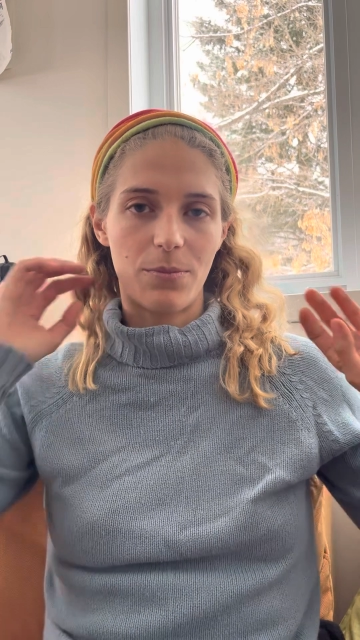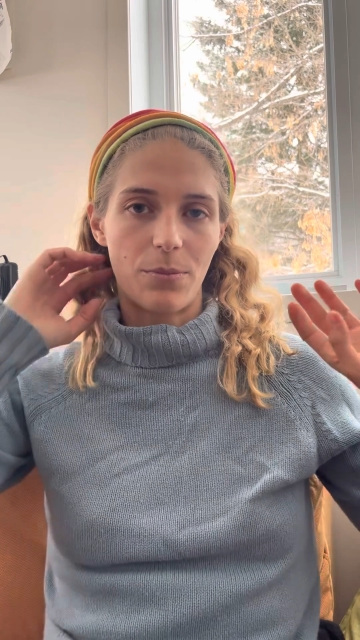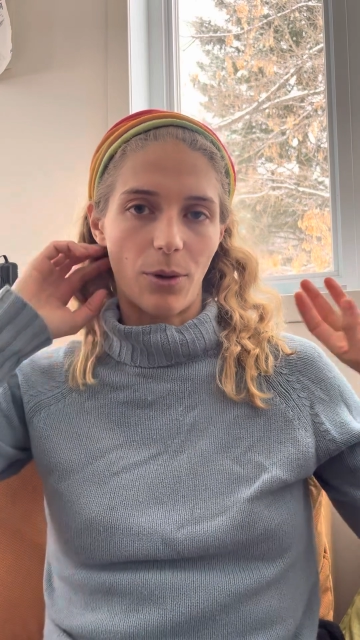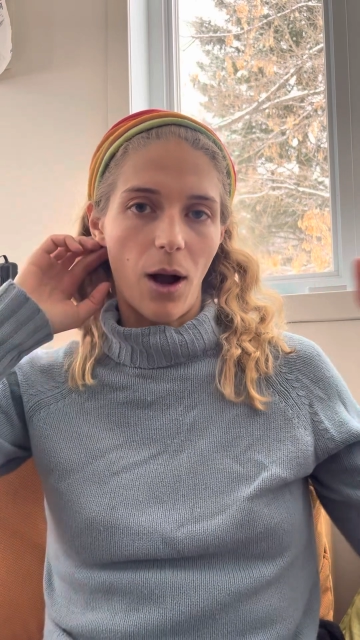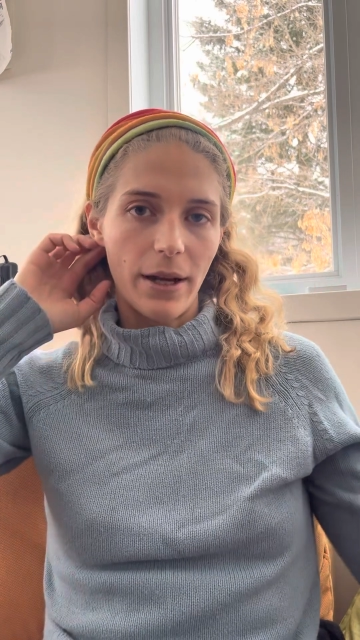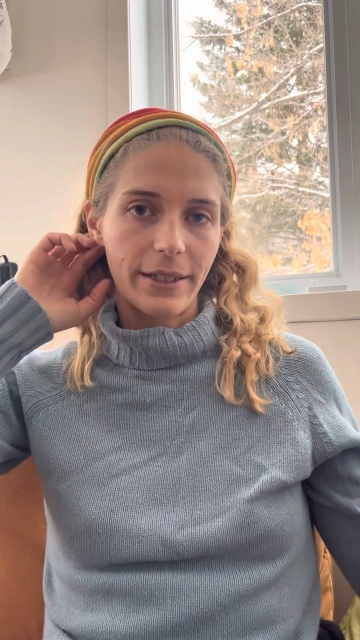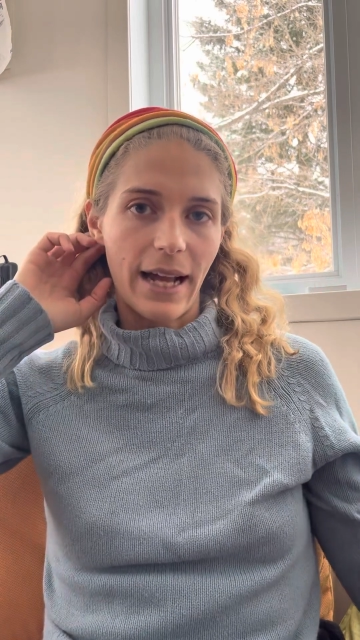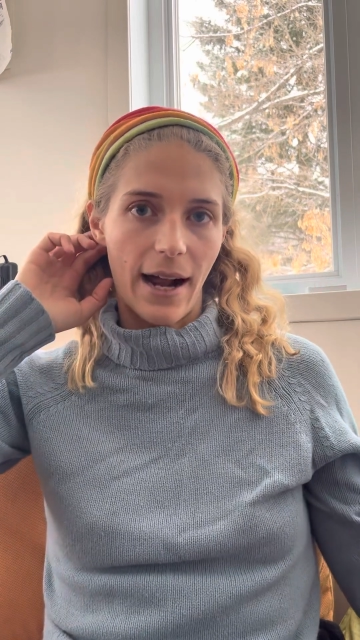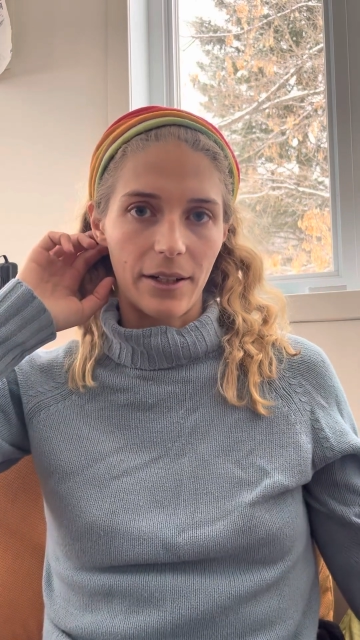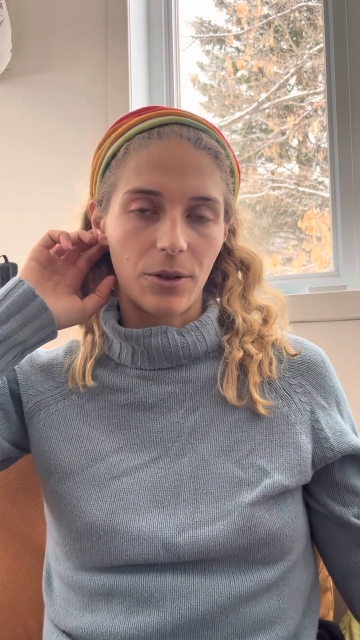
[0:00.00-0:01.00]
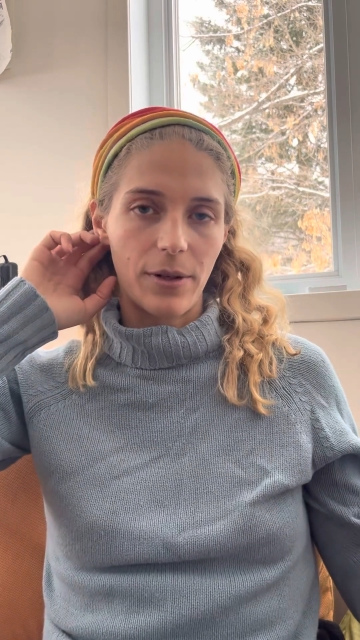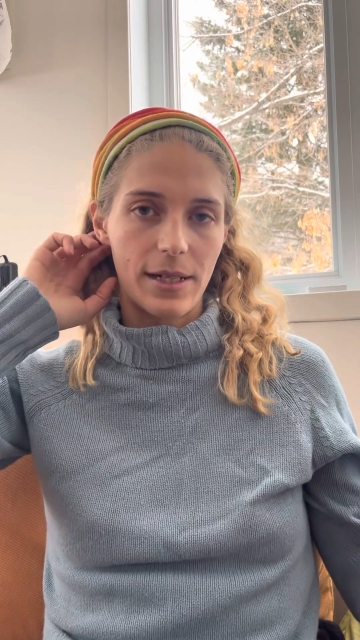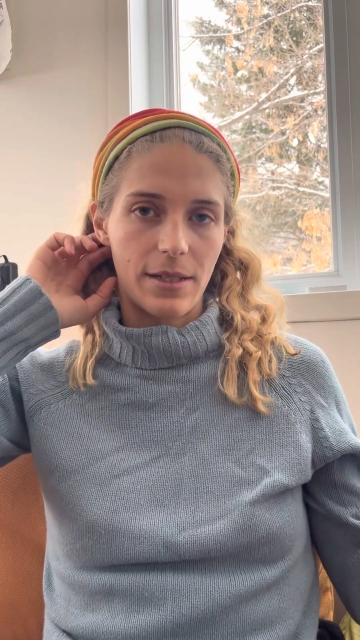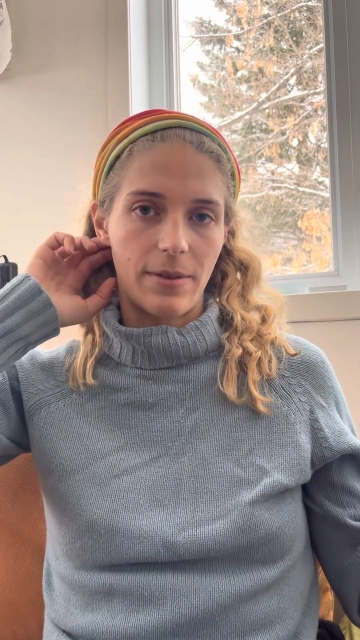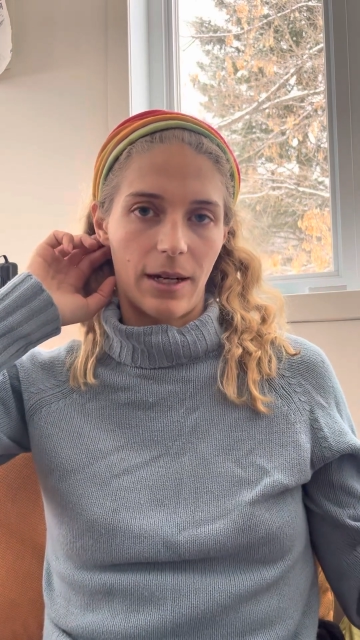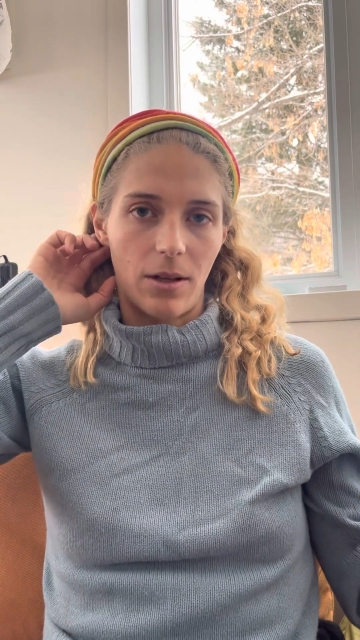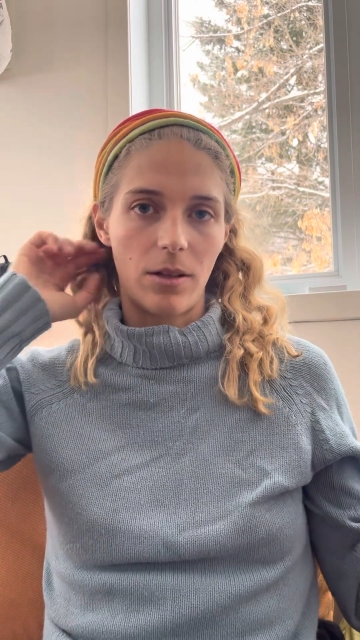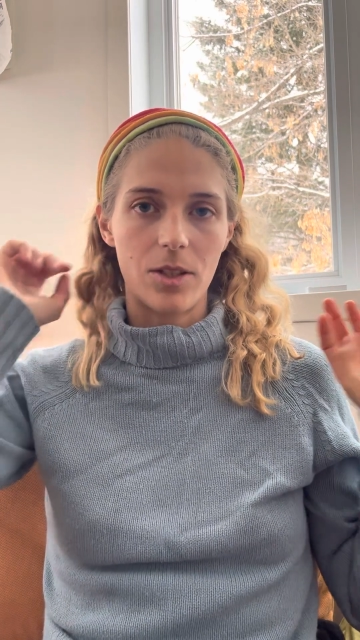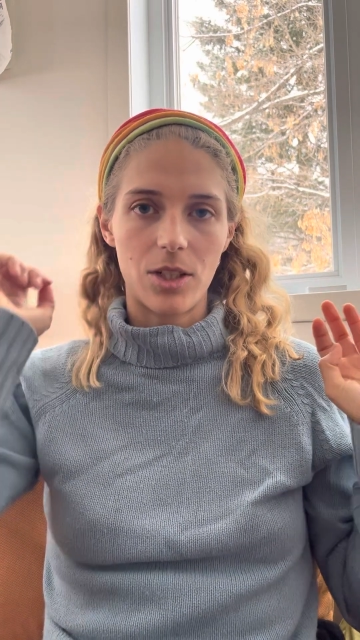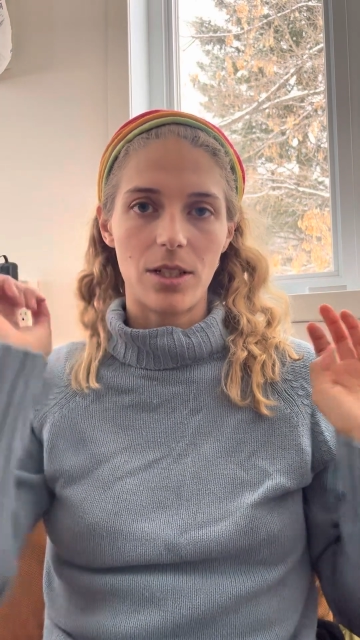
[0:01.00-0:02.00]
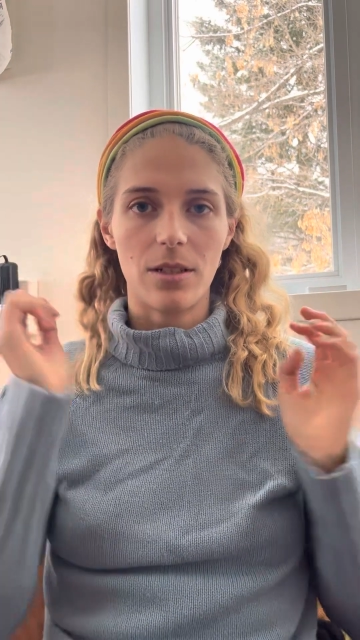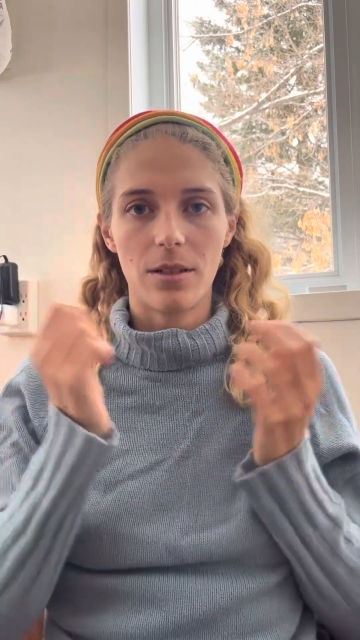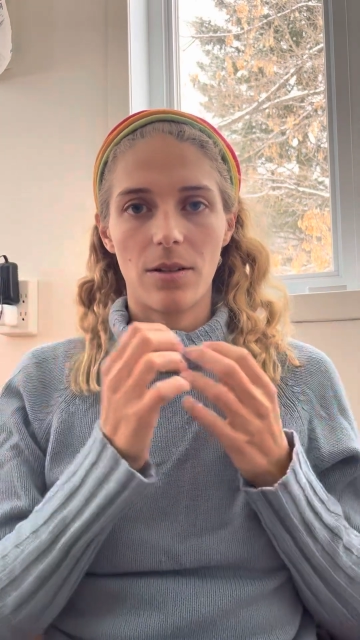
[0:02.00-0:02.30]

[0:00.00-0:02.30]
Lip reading: broad categories of technology